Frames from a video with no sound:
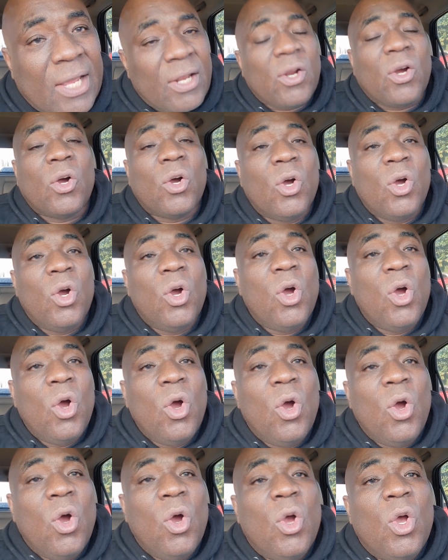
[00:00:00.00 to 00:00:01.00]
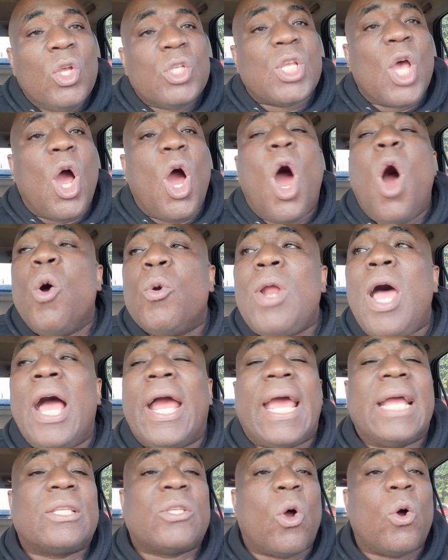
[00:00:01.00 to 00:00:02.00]
you know, so how
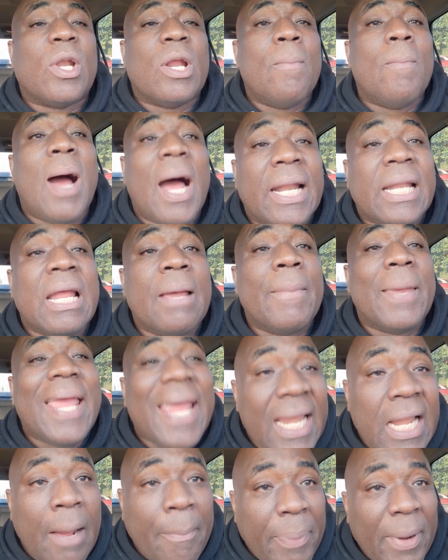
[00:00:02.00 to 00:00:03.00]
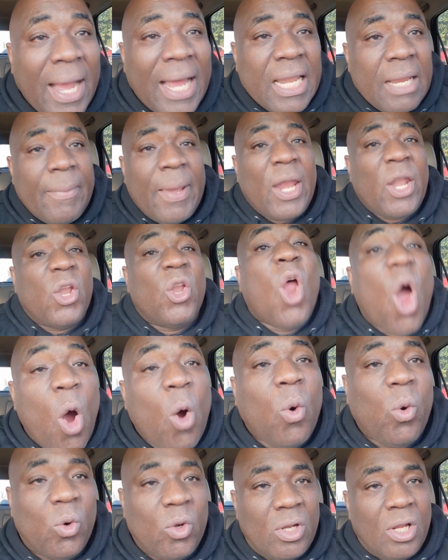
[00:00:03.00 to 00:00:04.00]
not get out the man them in a parliament?
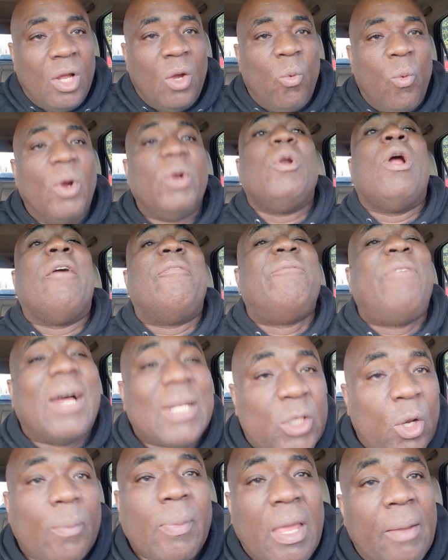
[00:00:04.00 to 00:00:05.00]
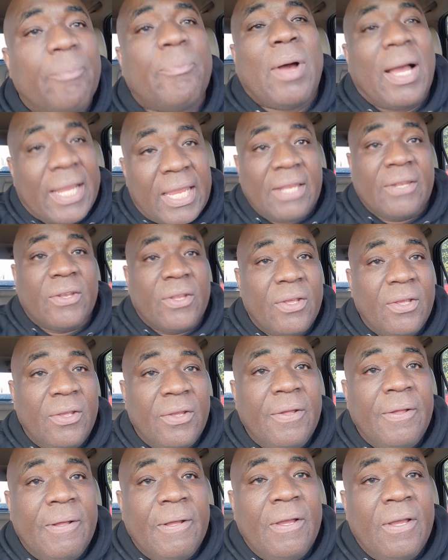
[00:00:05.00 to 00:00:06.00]
No, we're not fat up them pocket.
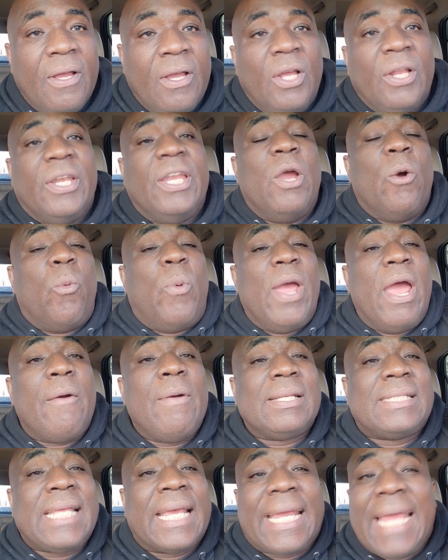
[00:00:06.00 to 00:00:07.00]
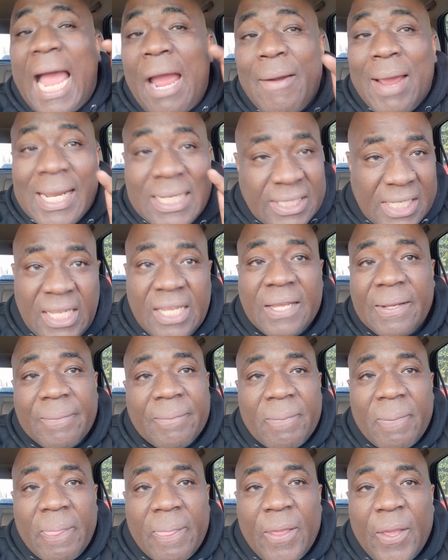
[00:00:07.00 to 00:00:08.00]
Where is the guarantee
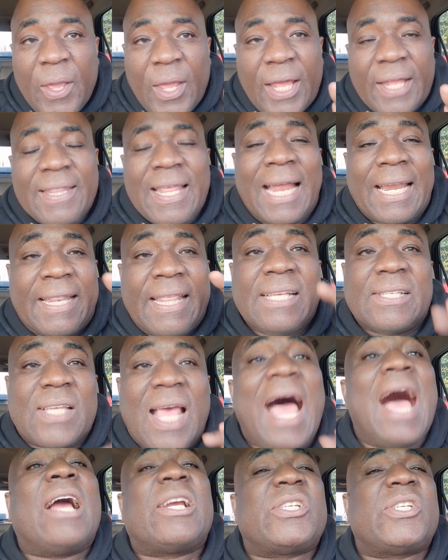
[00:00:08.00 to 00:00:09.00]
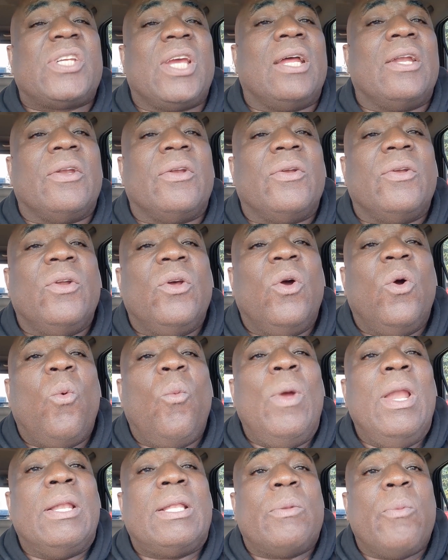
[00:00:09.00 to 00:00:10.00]
that this action
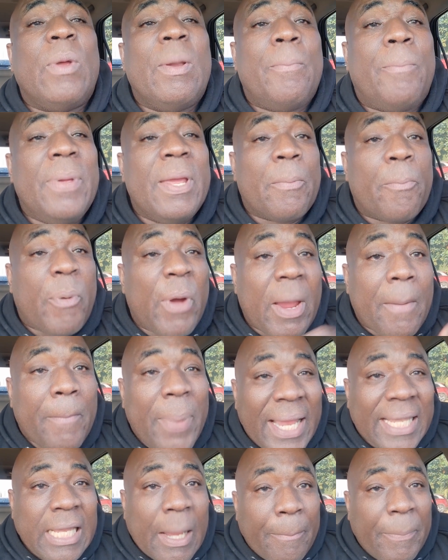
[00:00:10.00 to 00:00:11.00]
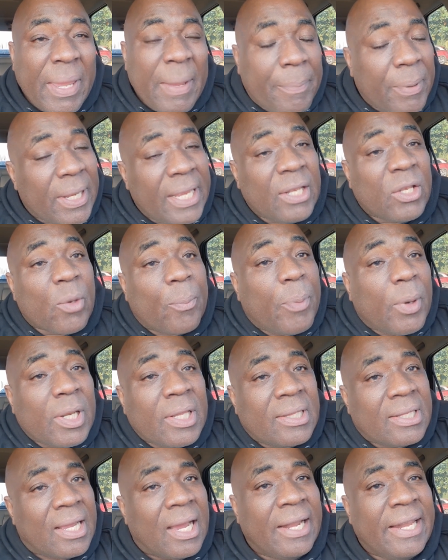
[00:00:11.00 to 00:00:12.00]
will bring better people into
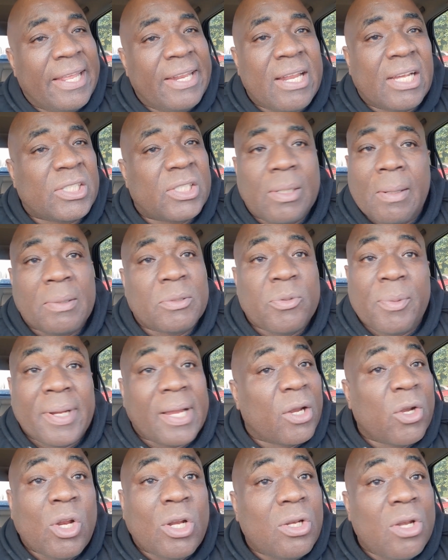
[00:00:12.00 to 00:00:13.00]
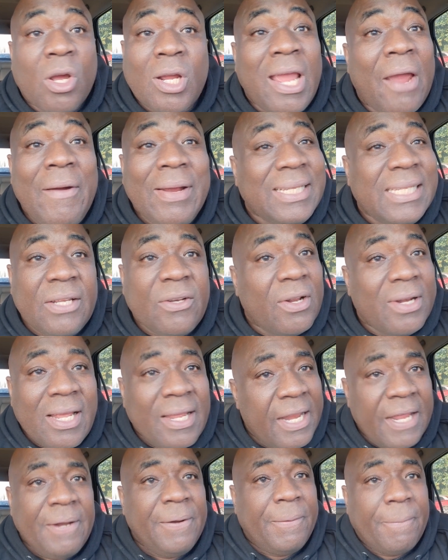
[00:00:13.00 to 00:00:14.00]
political leadership in Jamaica? No guarantee, no
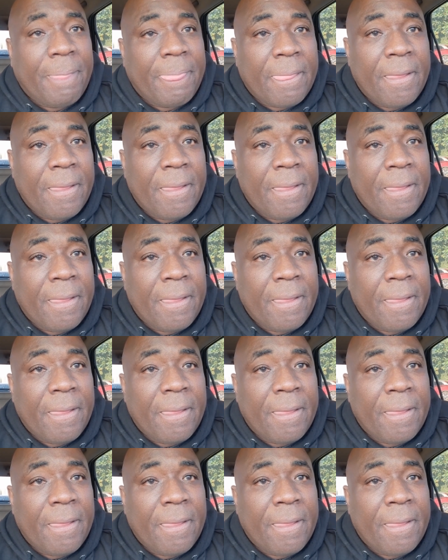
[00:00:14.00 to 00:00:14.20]
there, no.